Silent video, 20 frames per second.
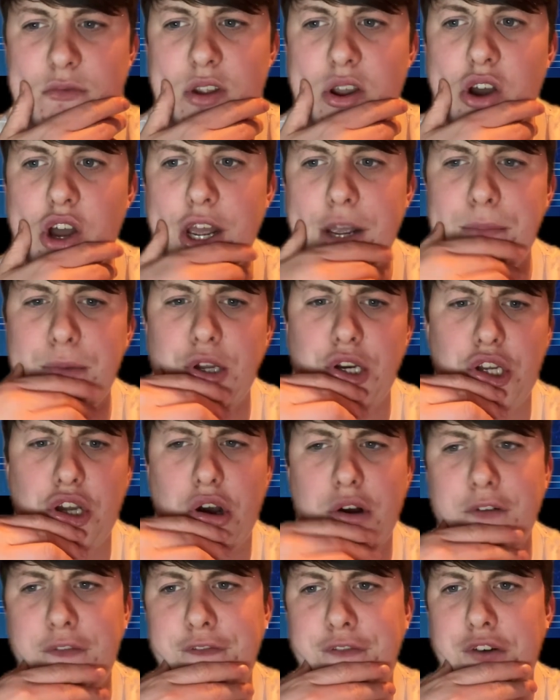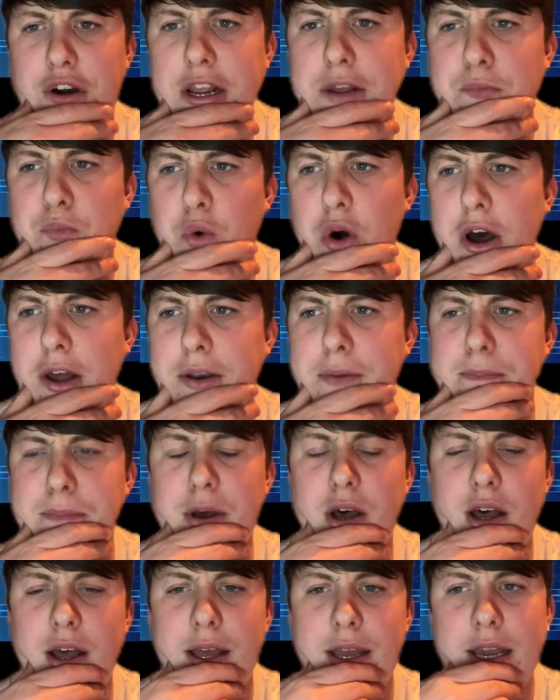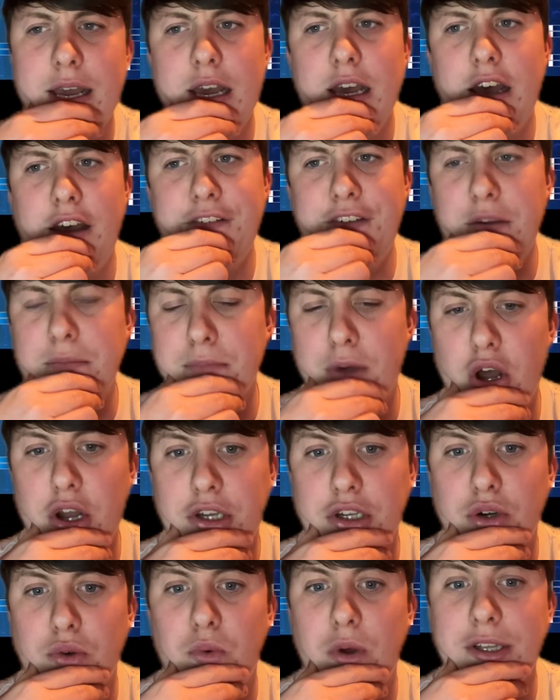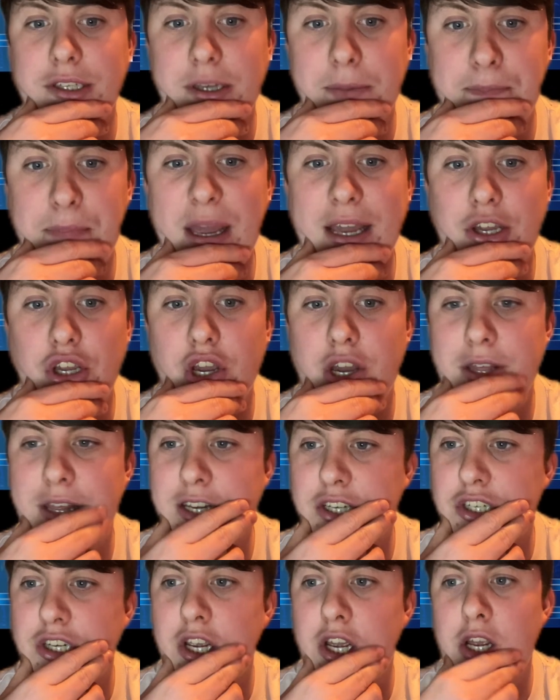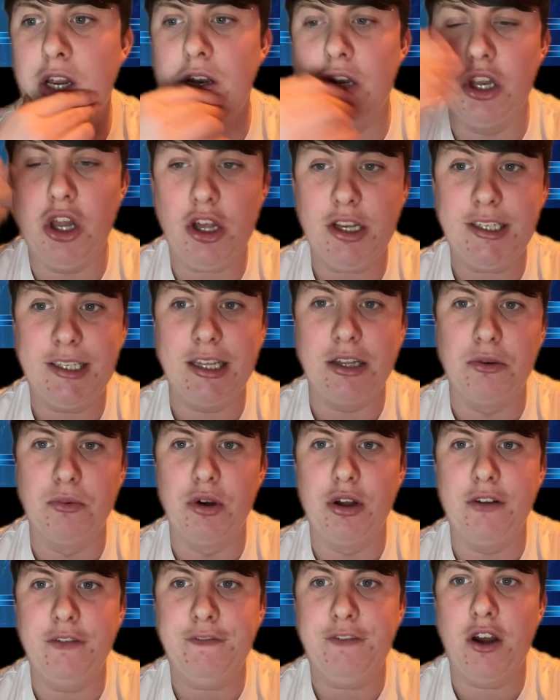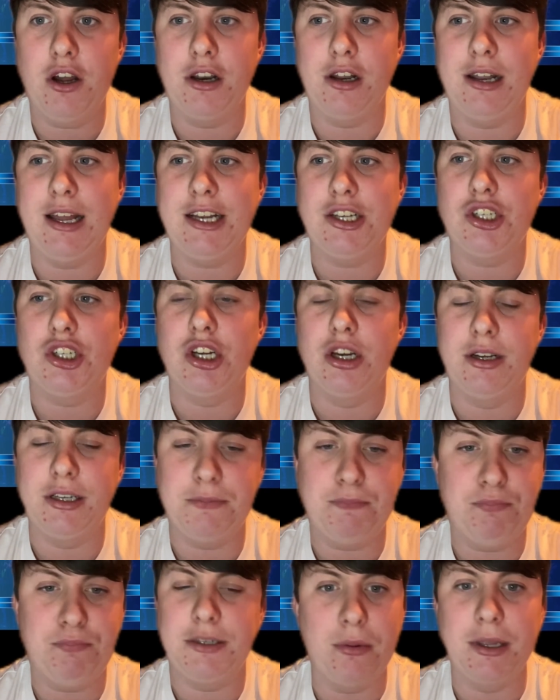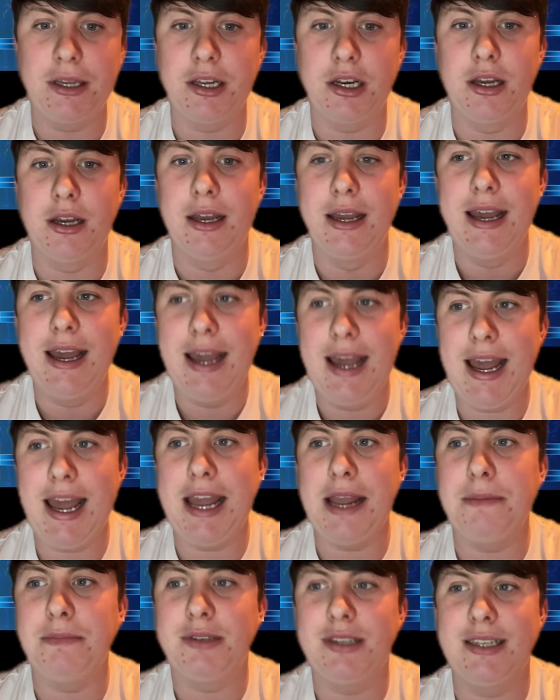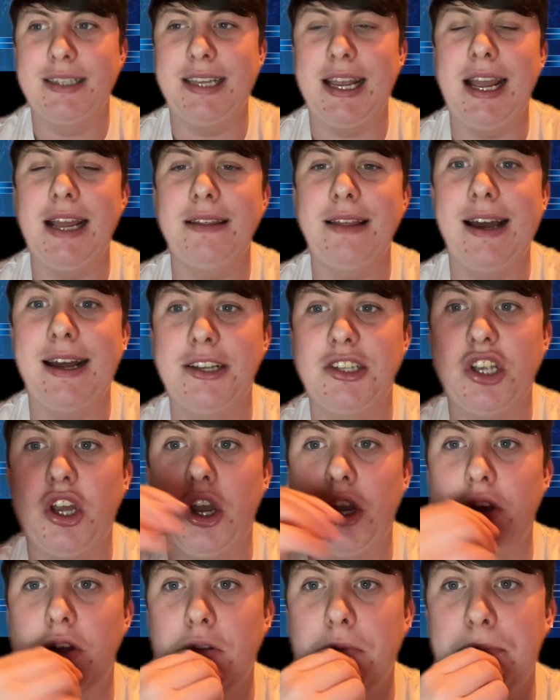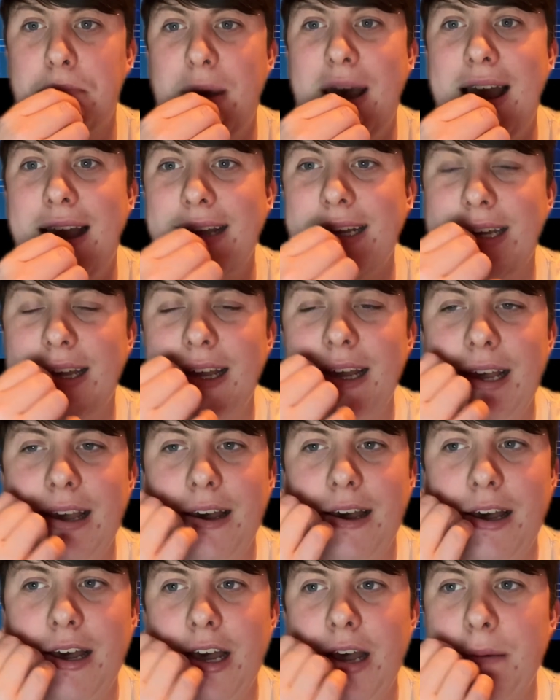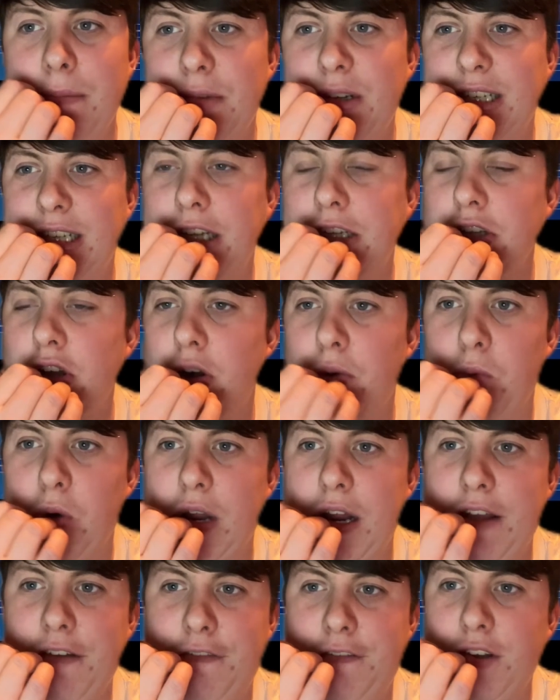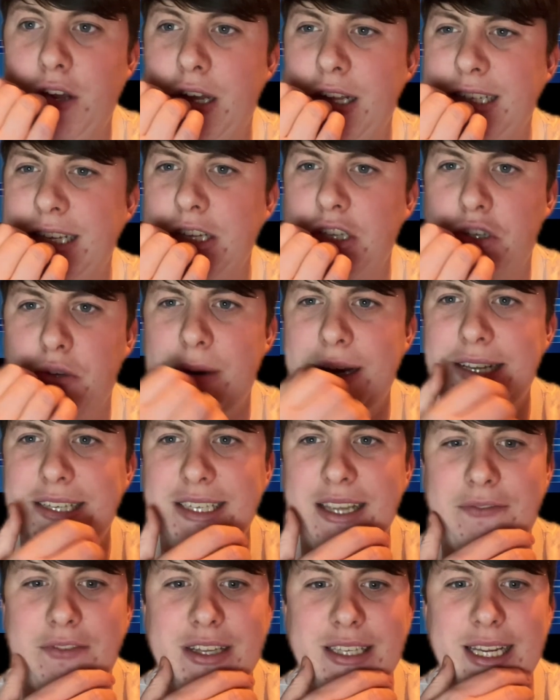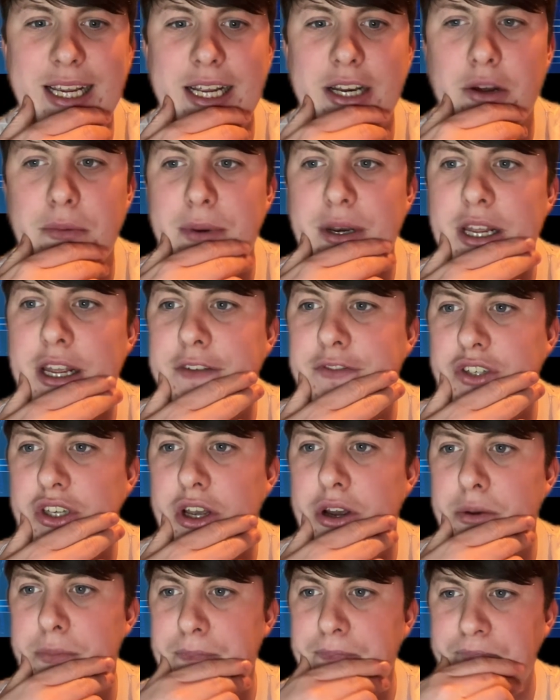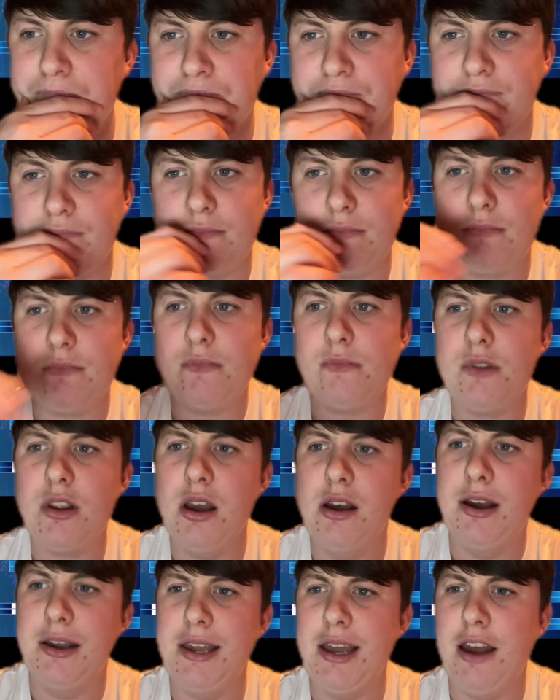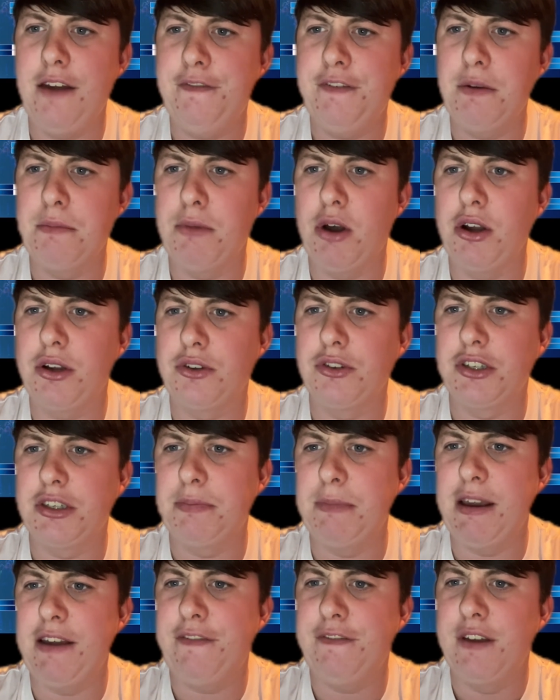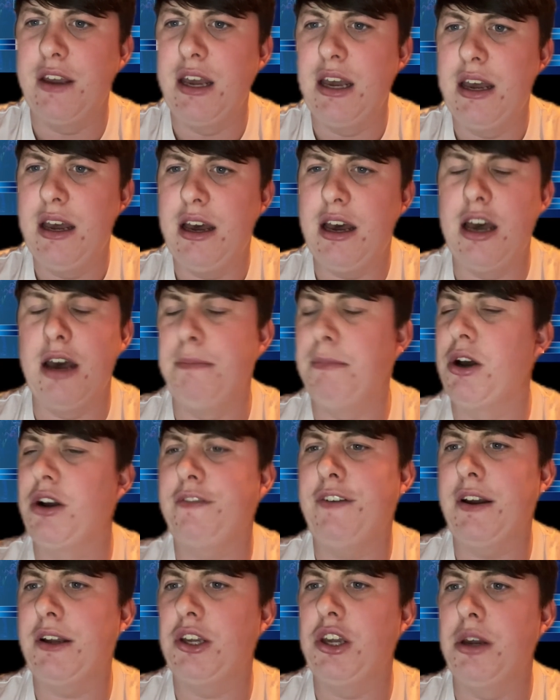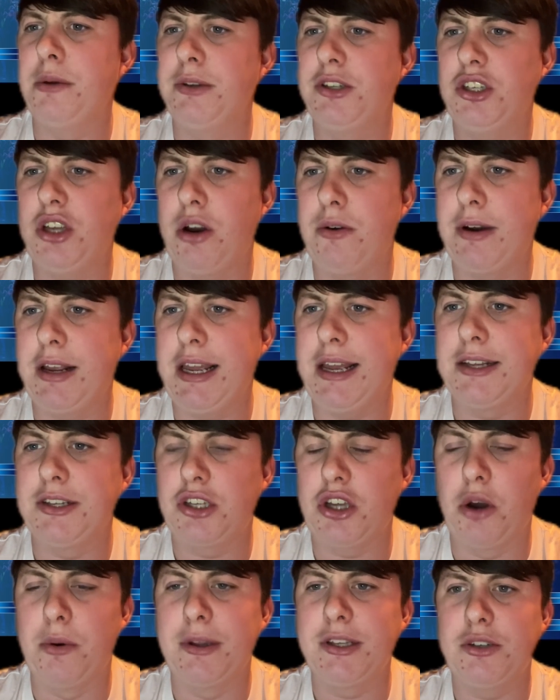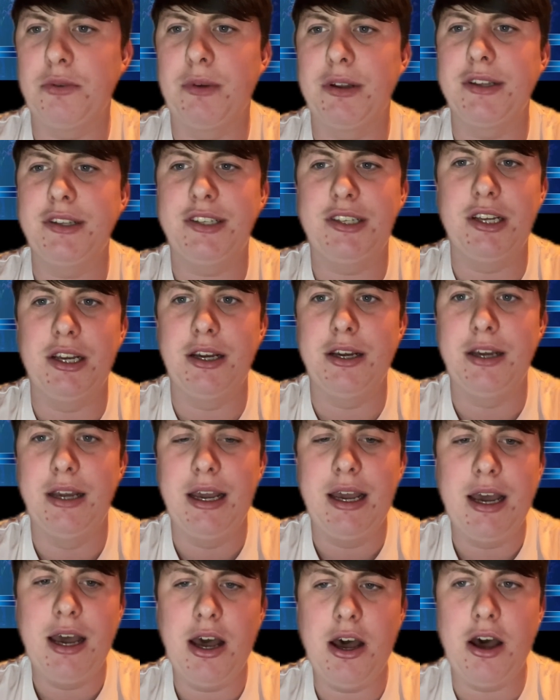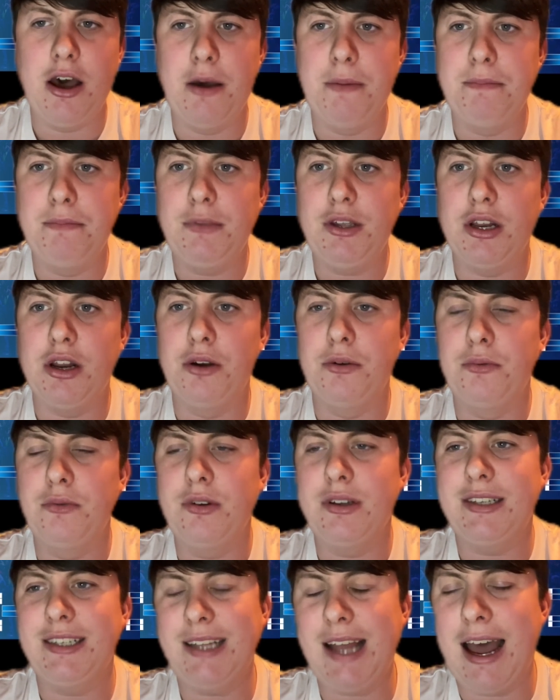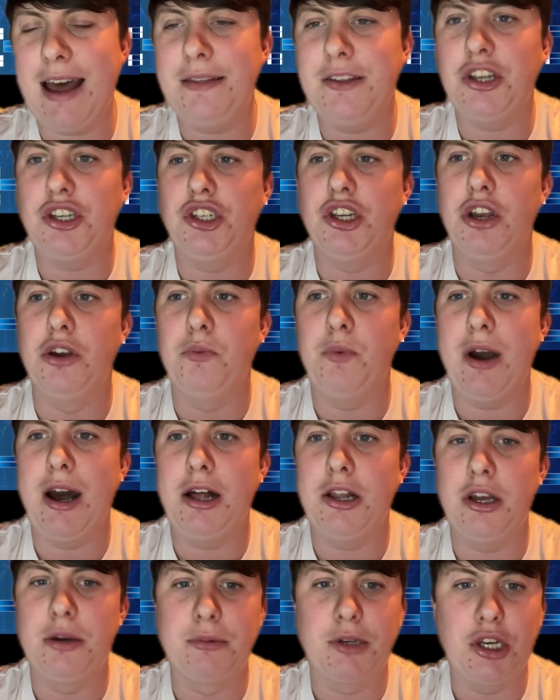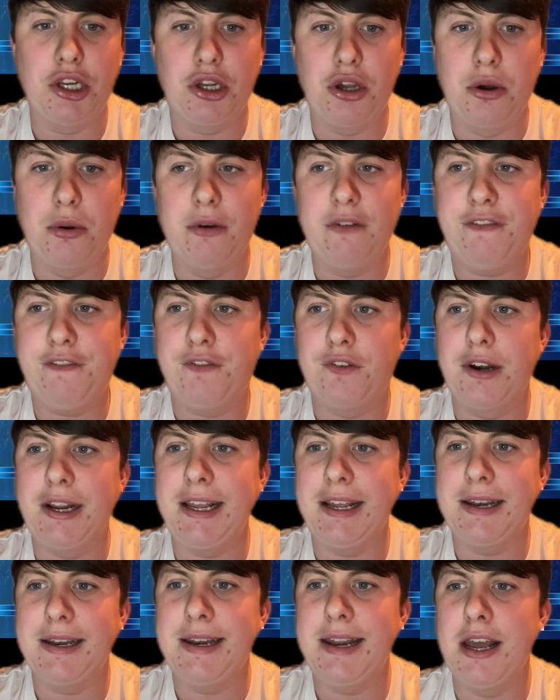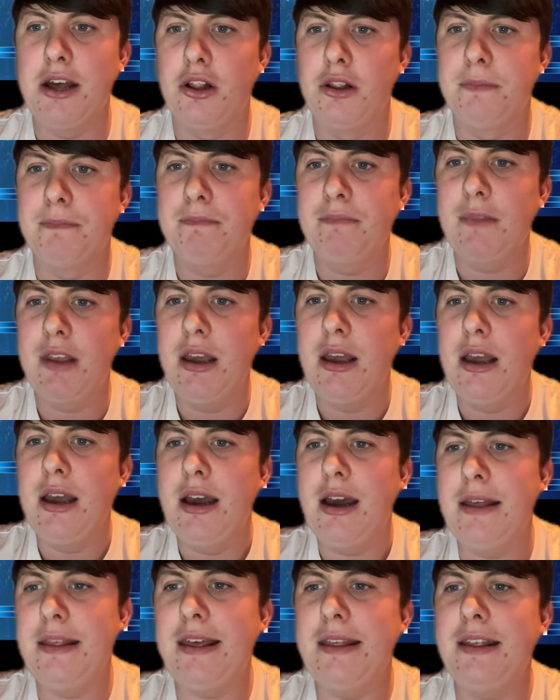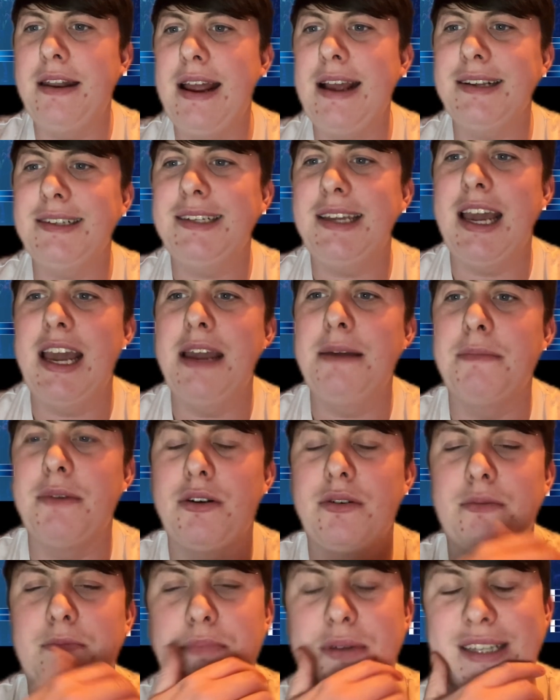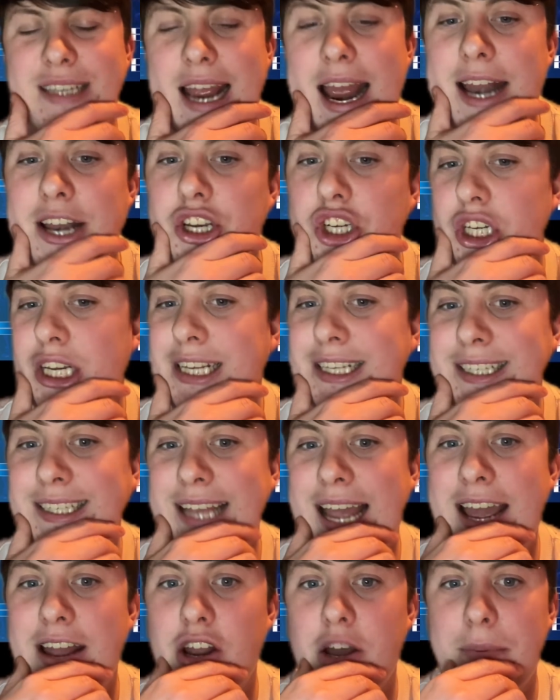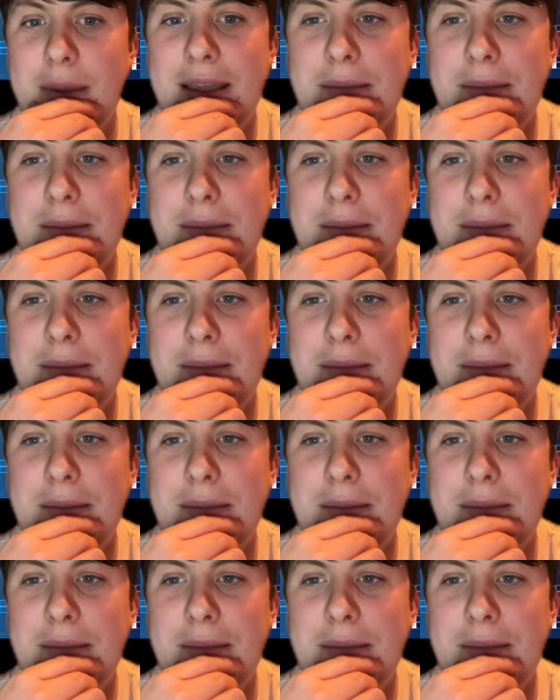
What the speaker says: I am going to go 3-1, but I think Michael wants a big year this year. Lost in the World Final last year. He's probably going to aim to take that title back because he's not won it since 2017, I believe. So, I think Michael Van Gerwen, is going to want to, start this year well. I'm going to go 3-0. And then the next game, potentially setting up a